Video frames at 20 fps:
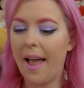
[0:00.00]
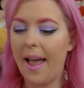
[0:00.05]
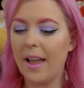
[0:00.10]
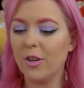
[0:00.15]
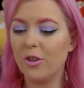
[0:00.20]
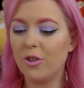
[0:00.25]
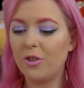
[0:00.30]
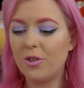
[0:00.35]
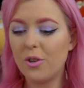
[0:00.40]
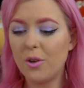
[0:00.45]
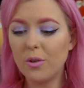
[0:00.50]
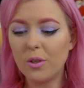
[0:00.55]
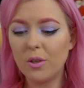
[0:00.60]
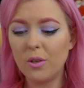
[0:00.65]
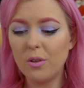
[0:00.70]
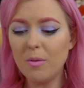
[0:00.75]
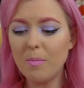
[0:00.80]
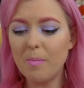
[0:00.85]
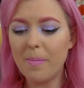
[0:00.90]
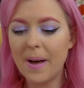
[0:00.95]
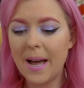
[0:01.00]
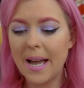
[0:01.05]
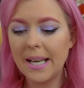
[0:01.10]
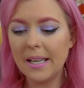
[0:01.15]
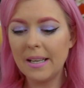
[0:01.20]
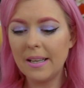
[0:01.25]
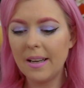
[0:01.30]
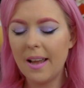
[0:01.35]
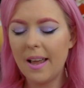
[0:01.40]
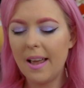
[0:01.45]
Shoku Bun
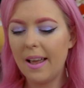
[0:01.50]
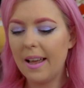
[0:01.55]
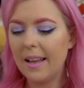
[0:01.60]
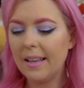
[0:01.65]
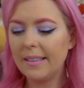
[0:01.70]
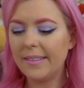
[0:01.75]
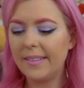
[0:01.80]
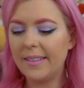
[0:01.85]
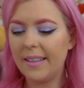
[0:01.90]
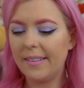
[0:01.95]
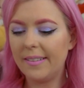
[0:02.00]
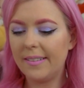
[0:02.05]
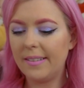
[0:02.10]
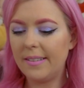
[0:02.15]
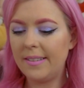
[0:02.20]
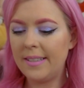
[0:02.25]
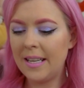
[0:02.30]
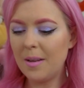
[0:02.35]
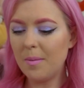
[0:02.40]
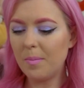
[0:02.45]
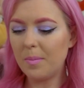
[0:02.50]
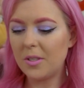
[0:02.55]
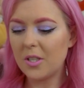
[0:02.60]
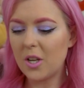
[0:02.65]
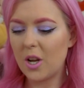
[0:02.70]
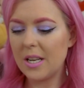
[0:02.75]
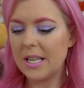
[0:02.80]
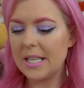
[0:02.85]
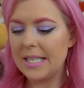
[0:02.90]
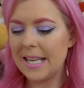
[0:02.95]
says, tips
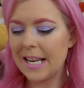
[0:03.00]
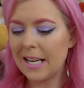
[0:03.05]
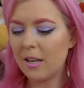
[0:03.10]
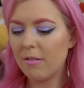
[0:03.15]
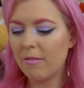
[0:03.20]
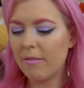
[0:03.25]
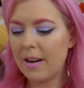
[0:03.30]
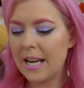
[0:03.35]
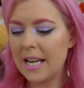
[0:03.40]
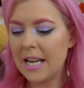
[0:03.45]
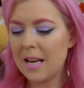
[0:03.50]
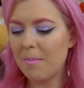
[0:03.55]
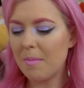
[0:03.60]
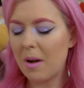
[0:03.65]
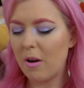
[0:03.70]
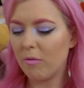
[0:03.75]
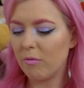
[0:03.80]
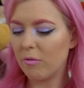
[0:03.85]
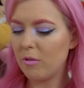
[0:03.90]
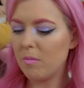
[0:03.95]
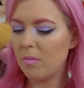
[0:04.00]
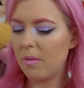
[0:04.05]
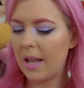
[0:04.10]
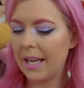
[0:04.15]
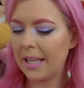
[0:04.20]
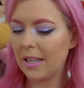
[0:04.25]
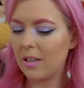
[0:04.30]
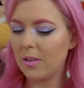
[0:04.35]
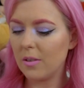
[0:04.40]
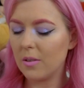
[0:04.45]
on decorating my room
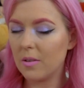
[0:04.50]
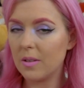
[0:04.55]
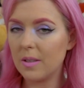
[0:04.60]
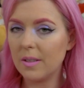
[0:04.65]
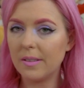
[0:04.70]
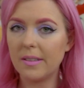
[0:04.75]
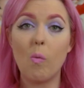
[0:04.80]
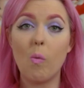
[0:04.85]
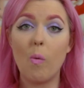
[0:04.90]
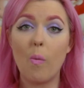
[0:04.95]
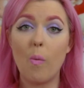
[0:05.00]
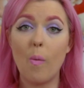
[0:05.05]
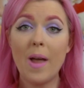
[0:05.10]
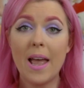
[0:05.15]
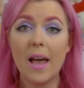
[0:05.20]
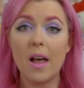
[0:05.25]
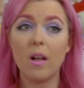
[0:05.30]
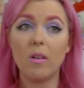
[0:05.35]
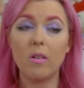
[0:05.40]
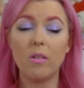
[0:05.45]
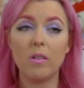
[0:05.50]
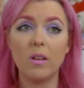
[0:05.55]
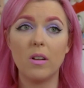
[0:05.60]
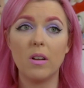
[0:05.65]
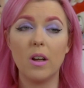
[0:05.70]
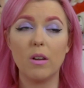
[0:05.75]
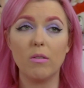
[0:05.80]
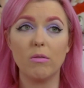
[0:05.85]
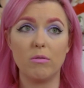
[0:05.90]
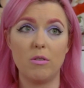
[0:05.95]
like yours. Well,
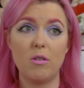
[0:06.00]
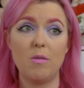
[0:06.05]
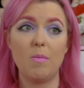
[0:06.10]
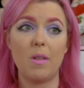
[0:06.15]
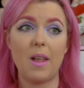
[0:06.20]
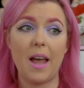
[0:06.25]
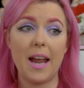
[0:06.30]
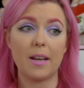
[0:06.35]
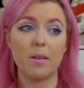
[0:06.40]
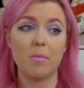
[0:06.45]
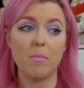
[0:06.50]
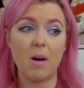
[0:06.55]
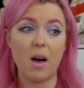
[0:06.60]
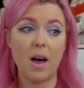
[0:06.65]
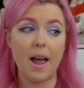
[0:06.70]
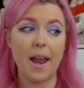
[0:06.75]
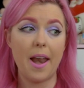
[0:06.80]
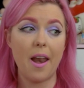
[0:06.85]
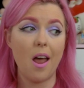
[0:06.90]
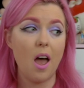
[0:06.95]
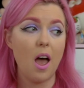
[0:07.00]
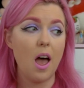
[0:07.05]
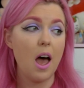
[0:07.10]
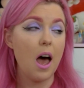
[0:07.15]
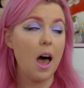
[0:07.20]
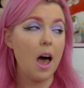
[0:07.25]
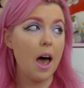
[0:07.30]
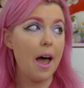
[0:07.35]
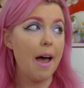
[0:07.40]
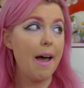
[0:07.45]
a room like mine.
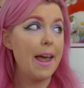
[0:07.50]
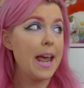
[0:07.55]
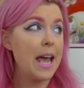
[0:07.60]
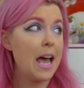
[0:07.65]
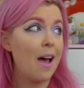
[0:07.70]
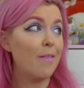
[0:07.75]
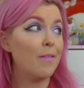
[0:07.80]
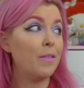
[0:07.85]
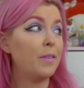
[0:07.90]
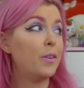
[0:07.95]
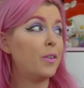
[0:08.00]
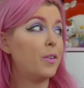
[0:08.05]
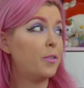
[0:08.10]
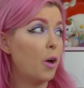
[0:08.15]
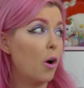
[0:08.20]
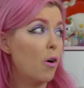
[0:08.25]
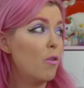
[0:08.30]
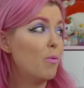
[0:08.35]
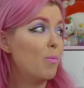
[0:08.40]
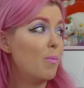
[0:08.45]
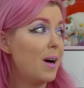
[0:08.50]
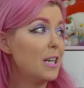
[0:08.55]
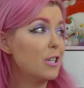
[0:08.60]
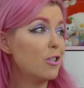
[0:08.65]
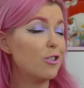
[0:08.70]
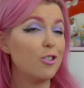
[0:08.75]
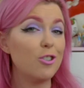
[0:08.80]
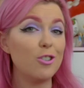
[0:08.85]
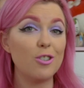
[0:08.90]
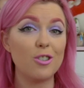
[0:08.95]
I have so
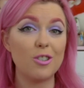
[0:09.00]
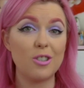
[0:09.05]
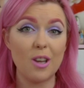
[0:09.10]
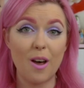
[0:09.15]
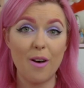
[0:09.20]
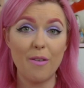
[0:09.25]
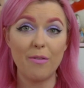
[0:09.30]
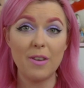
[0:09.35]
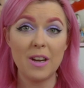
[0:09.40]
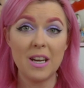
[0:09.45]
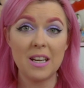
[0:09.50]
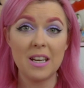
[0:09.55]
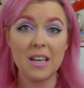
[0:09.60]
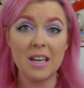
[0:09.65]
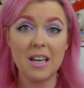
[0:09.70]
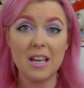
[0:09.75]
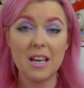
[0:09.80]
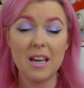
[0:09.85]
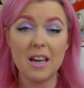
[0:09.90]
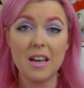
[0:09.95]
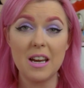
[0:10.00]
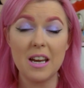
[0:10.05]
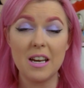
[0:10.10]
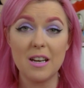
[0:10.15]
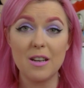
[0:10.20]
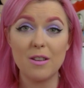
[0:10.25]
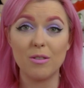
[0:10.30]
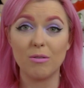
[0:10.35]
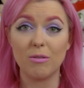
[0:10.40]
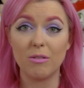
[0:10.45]
much stuff in here,
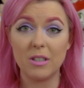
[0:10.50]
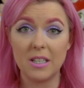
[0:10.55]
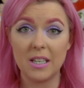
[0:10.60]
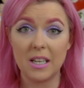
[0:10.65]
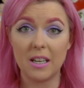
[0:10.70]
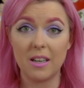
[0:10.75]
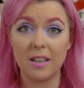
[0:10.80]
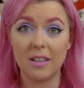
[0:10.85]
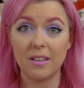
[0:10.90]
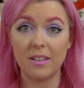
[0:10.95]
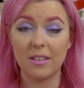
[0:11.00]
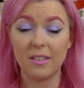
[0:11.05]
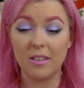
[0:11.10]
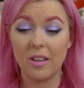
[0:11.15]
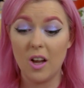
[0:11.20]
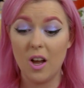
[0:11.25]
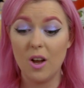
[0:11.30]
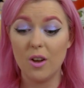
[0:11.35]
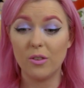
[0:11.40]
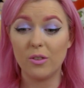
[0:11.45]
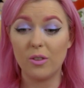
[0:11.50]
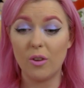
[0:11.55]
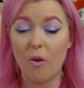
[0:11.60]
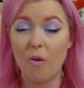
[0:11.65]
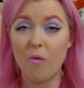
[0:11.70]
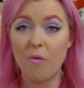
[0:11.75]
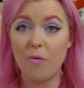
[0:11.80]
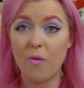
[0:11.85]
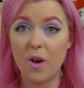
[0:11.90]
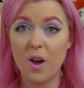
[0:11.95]
it is ridiculous.
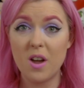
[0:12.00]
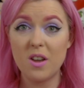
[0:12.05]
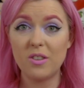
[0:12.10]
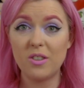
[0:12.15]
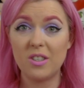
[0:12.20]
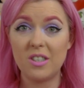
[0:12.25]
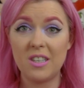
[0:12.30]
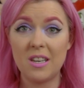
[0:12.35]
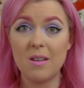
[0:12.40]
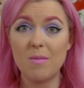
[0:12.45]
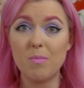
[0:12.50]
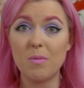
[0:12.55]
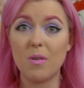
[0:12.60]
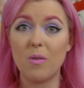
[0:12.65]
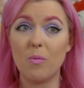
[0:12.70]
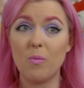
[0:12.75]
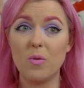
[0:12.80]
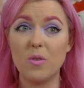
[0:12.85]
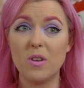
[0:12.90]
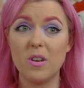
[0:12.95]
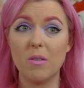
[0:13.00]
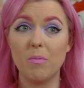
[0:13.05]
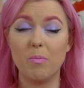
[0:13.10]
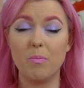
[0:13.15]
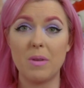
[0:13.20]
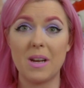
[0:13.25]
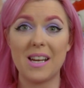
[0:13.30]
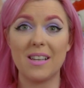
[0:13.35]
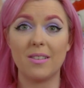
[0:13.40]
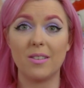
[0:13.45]
So first tip would
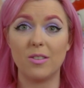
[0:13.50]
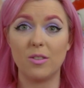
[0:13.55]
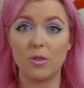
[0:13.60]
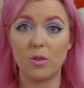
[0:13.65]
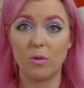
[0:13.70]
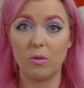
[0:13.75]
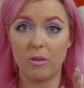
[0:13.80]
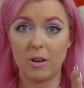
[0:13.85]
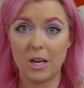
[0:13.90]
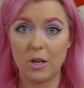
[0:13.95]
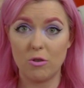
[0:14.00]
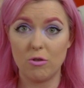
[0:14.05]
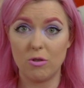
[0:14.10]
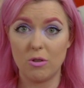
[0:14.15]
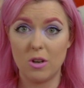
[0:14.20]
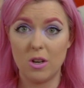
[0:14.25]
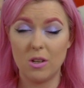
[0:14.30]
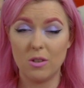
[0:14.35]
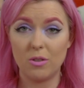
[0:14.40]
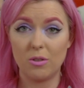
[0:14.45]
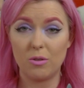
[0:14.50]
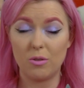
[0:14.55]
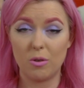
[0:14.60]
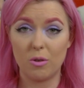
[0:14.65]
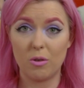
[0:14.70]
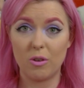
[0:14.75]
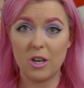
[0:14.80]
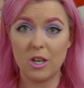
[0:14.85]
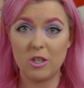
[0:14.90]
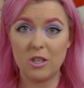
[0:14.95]
be storage.
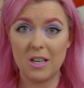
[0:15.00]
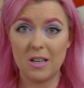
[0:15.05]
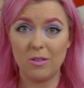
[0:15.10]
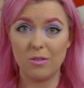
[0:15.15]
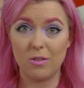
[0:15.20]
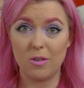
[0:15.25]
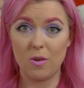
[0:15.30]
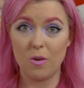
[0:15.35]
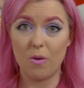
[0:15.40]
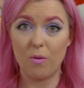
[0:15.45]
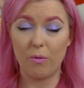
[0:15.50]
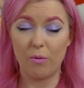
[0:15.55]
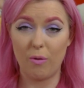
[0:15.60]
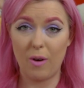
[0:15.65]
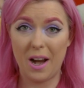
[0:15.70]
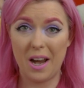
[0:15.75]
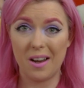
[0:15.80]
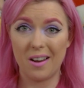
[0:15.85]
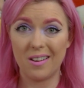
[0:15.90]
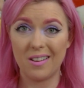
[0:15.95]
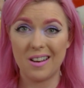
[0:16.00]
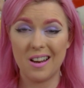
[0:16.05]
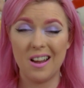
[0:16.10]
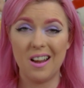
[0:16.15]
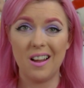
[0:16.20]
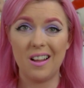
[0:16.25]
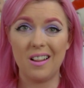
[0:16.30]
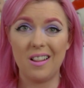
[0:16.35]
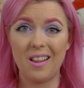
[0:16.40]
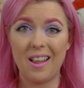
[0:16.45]
Storage is your friend.
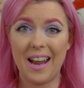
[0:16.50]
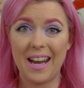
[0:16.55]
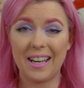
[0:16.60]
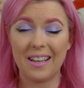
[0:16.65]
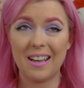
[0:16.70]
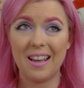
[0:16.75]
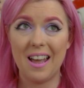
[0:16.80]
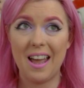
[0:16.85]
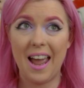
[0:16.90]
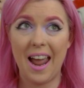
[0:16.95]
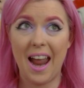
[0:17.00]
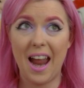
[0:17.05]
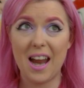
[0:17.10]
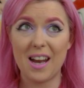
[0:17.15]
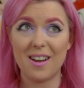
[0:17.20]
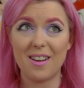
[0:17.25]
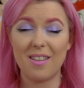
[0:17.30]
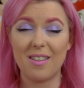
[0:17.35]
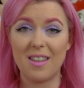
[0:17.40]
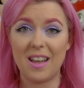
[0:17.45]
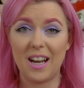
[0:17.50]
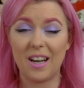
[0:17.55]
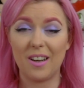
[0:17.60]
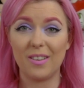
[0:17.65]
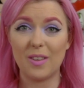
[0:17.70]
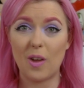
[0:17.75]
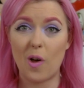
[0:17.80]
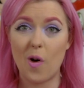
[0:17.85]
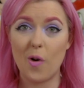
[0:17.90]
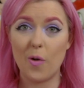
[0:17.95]
Like, hang
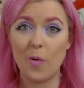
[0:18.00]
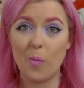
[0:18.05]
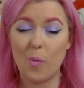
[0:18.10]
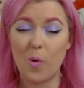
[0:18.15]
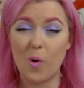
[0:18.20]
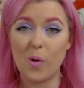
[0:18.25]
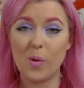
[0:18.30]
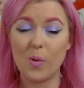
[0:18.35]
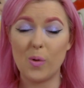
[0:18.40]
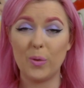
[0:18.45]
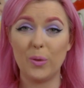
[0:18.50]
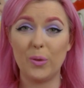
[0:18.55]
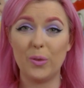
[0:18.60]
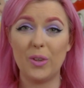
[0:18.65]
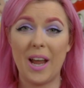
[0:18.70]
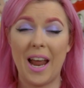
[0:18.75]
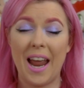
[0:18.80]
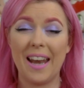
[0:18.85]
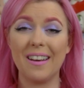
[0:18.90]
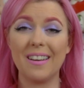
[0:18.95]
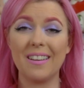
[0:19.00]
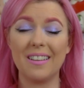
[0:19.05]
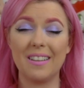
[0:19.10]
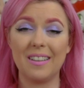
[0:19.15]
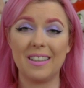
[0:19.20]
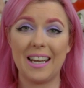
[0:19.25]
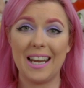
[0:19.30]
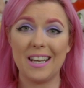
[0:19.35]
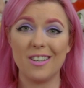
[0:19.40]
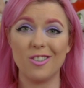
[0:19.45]
things on walls and
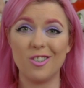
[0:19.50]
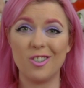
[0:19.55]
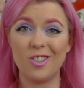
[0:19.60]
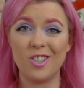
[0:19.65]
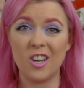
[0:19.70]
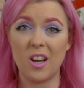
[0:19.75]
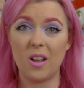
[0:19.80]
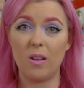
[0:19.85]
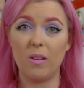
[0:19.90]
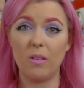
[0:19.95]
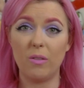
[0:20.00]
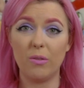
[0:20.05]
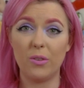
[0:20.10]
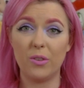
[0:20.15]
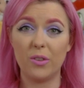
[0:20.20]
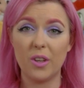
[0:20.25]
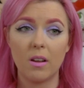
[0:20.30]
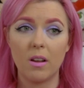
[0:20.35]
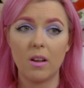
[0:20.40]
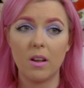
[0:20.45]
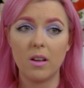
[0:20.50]
get shelves.